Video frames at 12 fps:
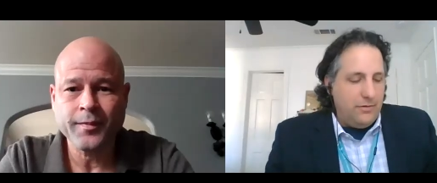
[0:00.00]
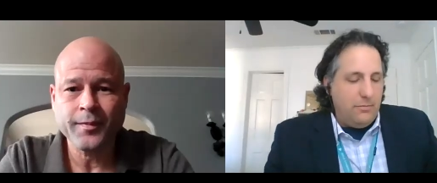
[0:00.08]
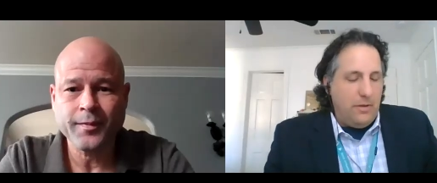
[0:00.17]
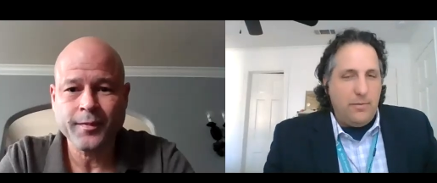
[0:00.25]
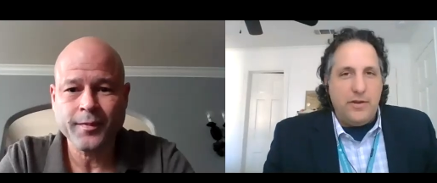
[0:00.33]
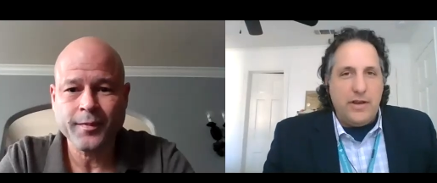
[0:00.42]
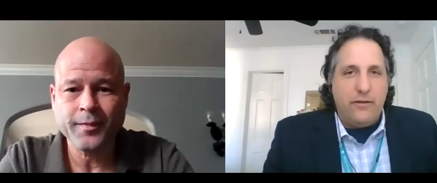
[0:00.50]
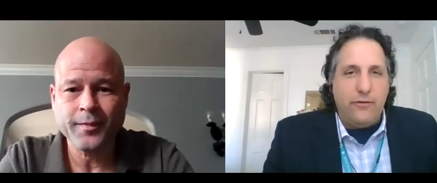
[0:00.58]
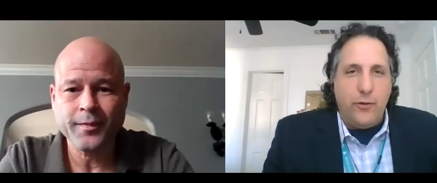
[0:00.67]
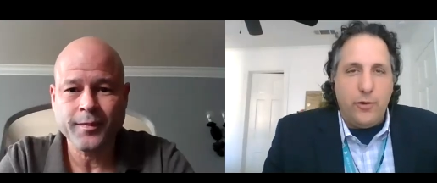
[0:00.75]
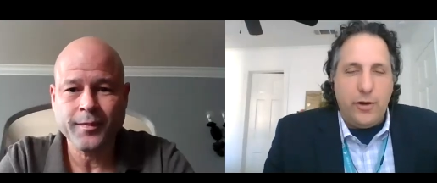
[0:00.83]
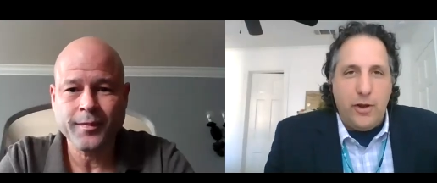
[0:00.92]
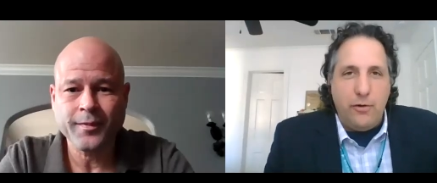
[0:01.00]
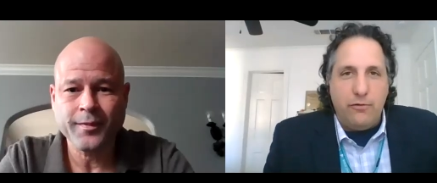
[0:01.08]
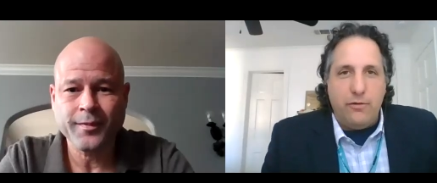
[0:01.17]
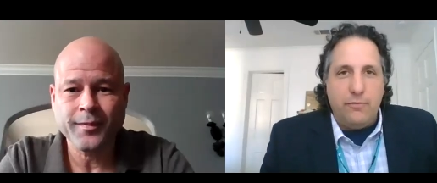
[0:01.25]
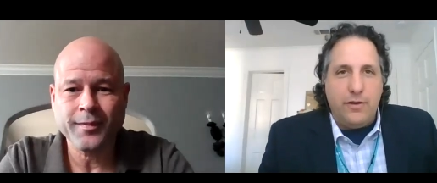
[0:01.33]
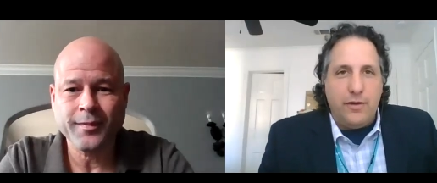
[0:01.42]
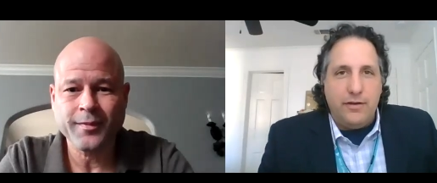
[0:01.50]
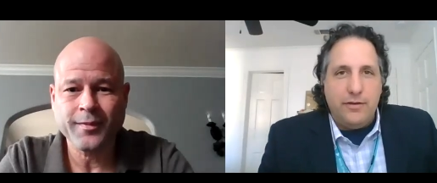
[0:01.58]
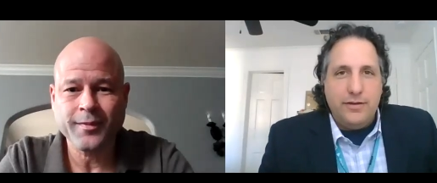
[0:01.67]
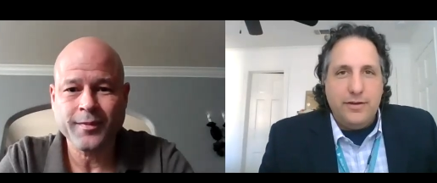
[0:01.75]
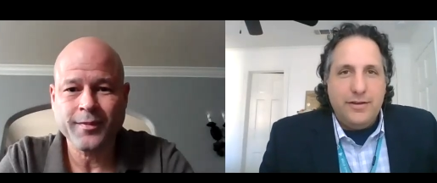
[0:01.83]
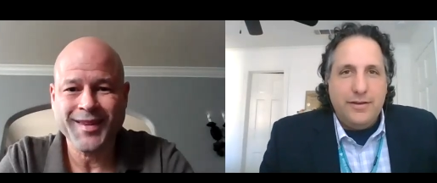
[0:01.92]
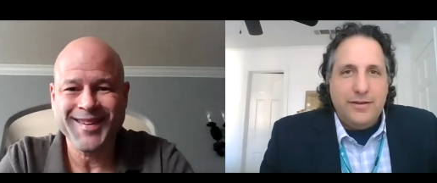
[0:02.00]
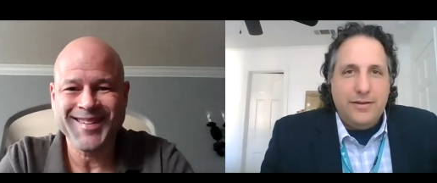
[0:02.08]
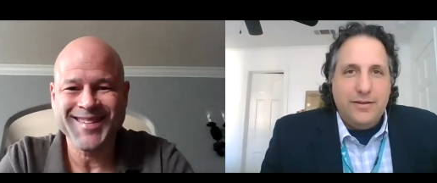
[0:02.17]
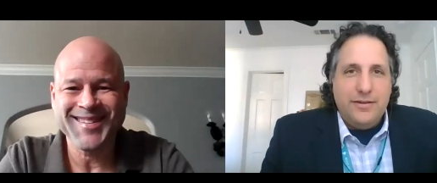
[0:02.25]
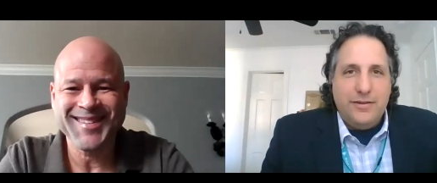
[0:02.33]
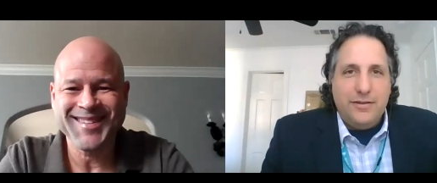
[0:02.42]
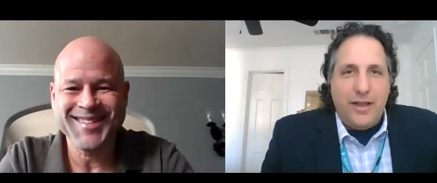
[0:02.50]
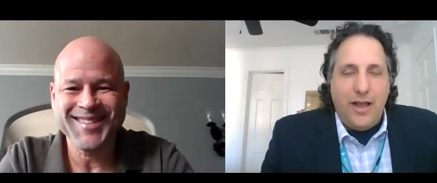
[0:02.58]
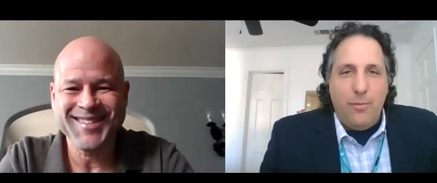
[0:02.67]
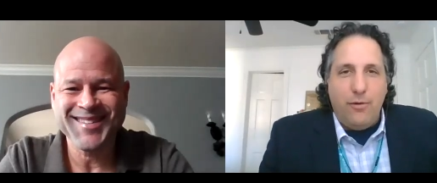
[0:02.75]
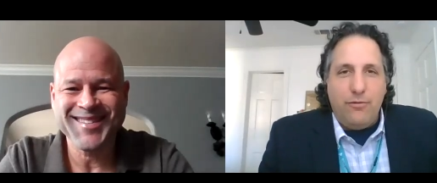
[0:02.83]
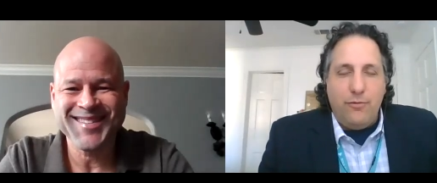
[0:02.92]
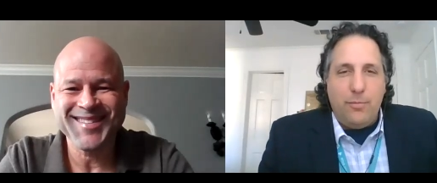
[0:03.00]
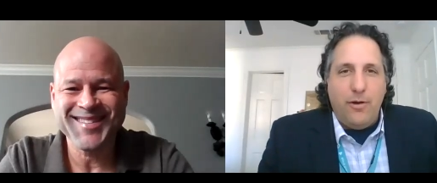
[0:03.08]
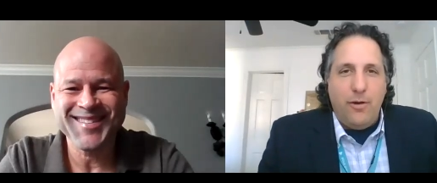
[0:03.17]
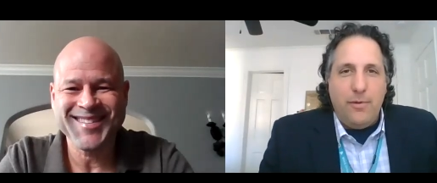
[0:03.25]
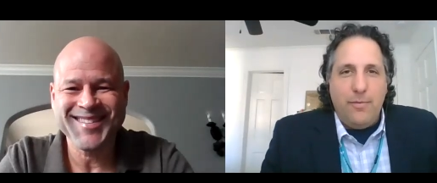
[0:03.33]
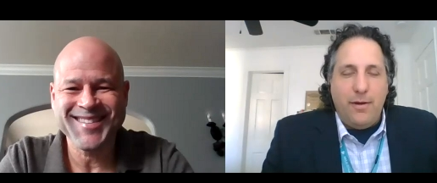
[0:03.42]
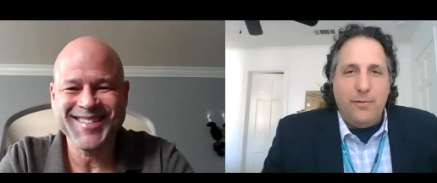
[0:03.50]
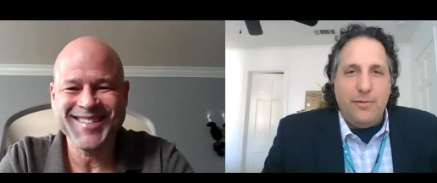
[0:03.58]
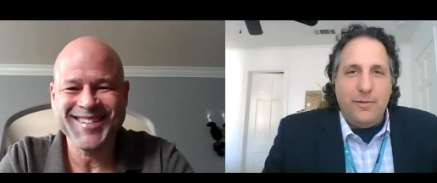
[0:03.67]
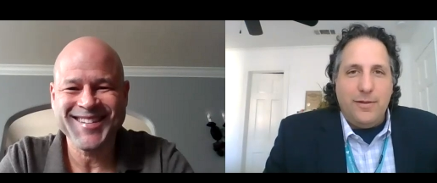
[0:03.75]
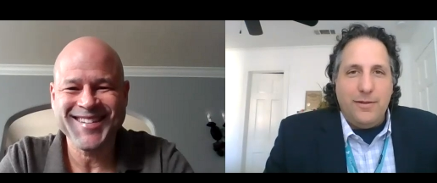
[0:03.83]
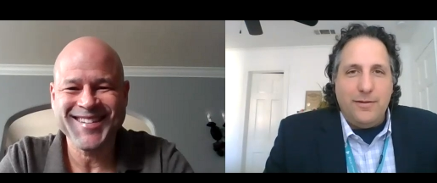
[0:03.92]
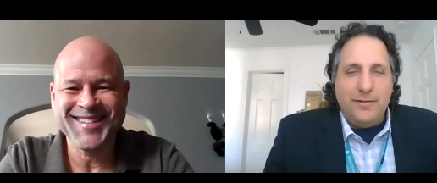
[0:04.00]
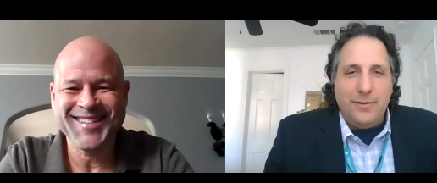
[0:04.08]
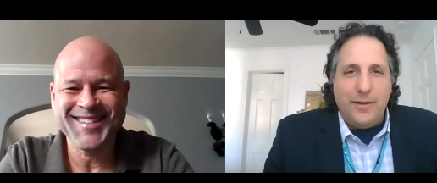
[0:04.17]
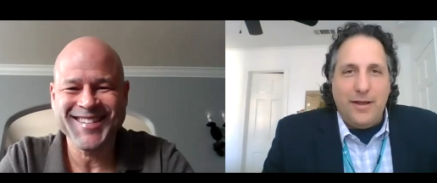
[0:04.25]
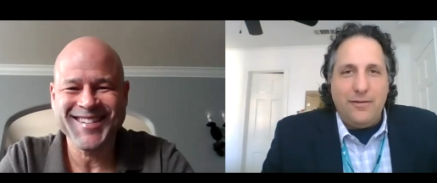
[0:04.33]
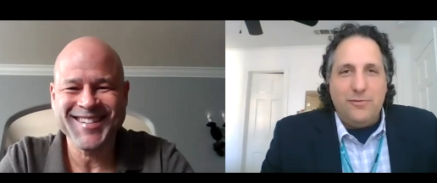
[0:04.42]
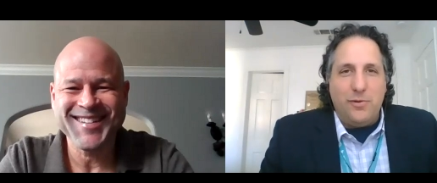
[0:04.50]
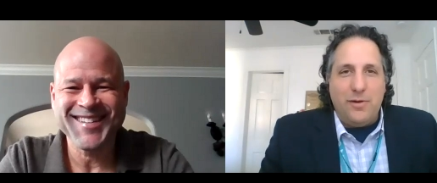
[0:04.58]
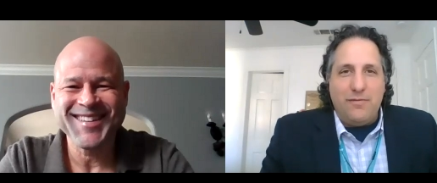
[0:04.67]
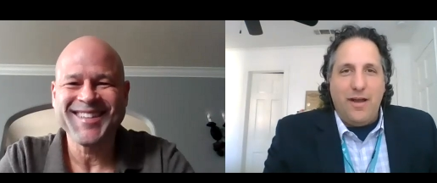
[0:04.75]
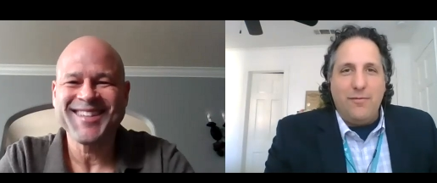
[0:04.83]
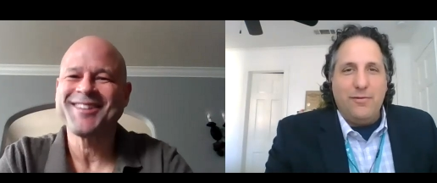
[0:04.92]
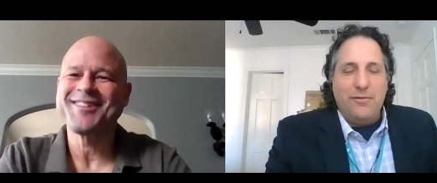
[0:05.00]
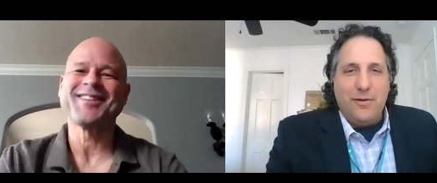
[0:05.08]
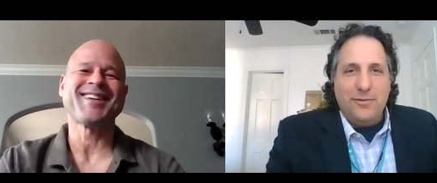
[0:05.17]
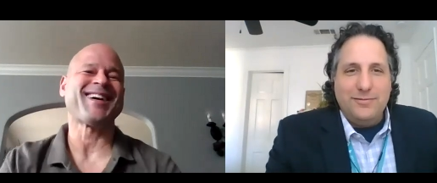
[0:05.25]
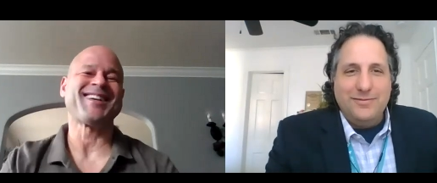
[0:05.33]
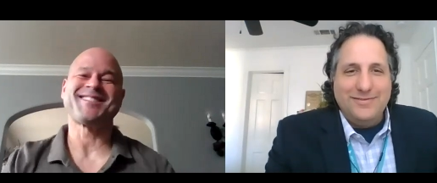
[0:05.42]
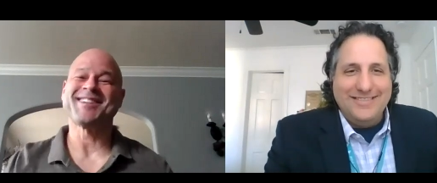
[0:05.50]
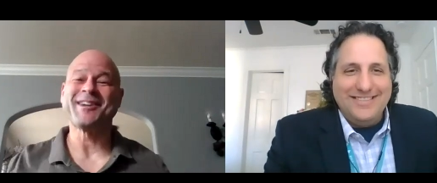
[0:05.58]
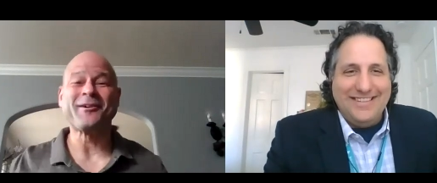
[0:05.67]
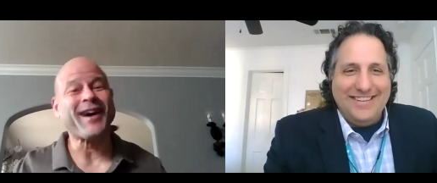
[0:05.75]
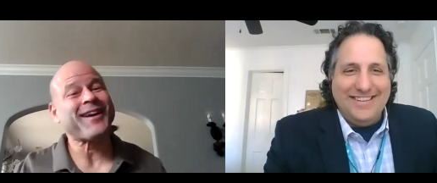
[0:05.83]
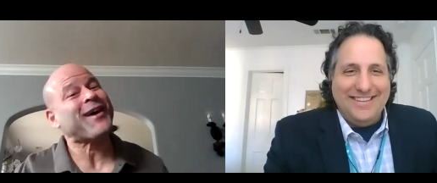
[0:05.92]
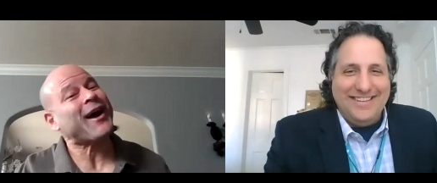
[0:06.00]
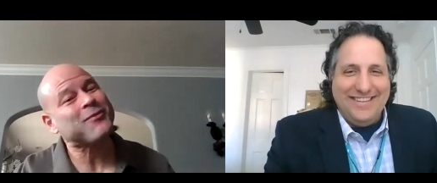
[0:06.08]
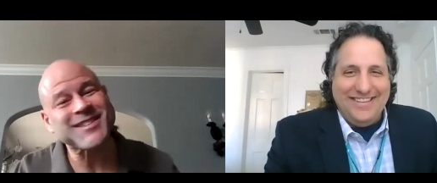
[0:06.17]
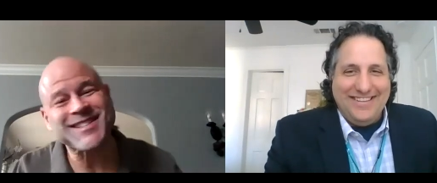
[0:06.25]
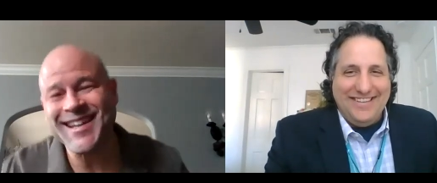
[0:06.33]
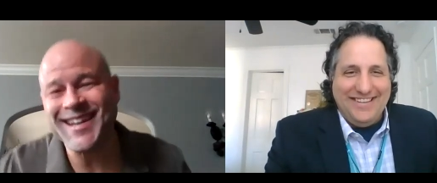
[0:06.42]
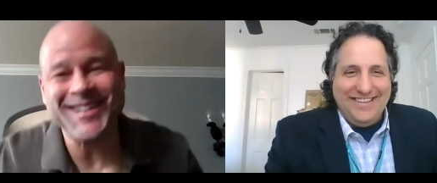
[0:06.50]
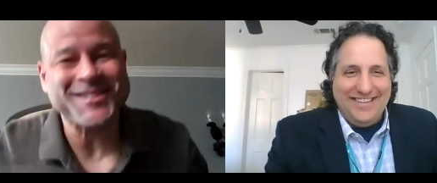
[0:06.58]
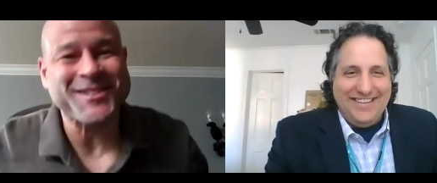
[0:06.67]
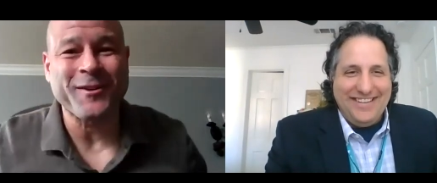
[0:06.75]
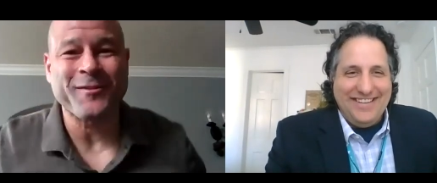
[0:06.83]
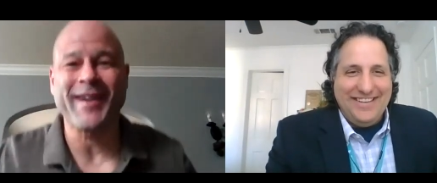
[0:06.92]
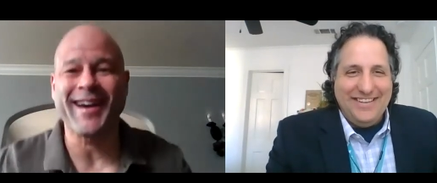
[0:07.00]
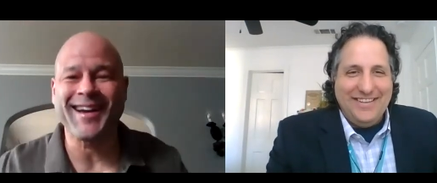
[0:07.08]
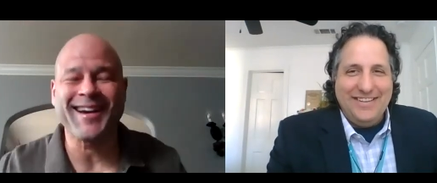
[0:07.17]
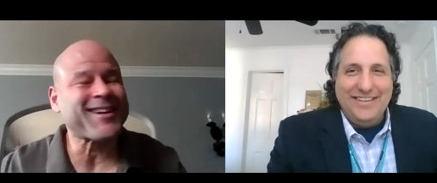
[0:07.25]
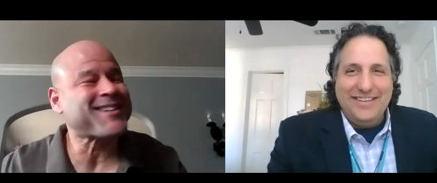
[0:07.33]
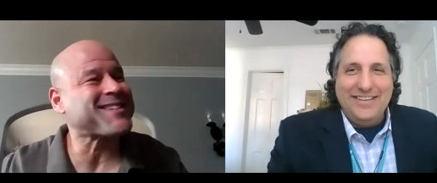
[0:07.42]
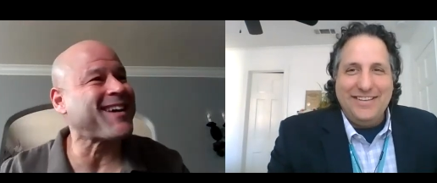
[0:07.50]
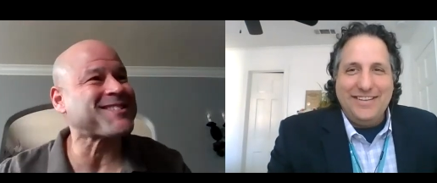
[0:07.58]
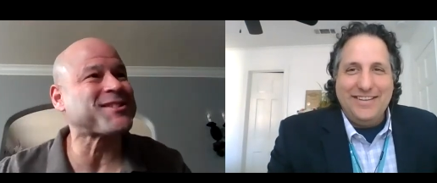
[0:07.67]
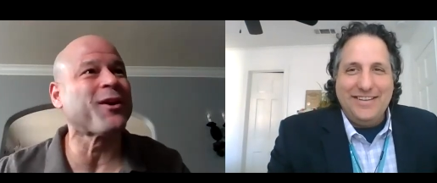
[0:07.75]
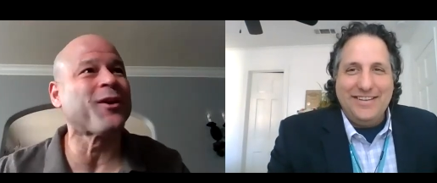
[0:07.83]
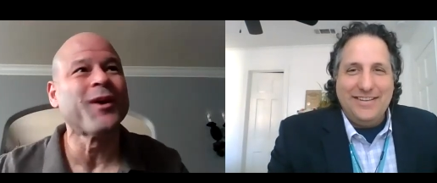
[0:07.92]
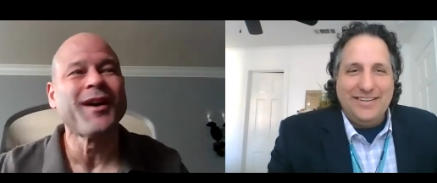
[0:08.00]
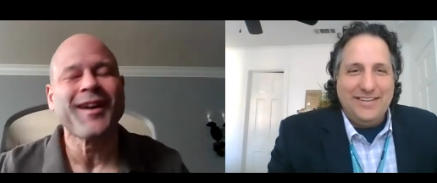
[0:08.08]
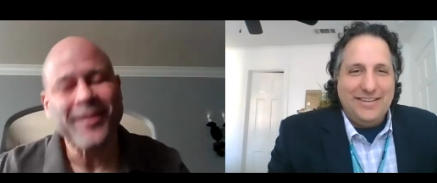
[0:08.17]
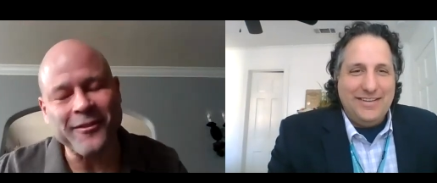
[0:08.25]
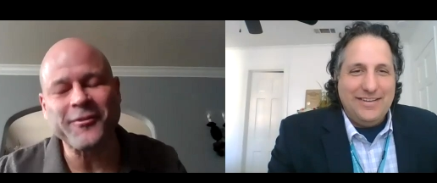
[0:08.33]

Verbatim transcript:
Speaker 1: Maybe the next 30 years of Cowboys football be better than the, the last 25 or so?
Speaker 2: Uh, I tell you what. Oh, I will say this though, man. I, I, tell you. So the